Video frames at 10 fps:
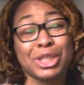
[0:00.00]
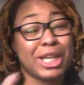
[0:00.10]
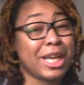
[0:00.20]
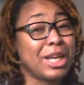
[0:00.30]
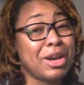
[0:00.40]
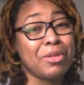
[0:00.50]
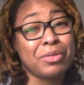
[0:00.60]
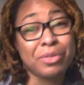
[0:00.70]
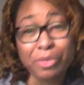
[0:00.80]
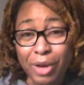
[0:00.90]
chicken
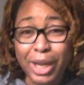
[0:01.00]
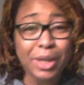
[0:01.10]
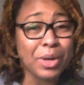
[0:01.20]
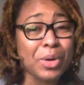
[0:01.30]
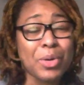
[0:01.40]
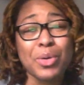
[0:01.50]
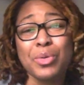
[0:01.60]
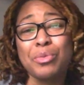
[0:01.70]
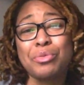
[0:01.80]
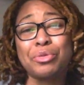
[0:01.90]
Alfredo,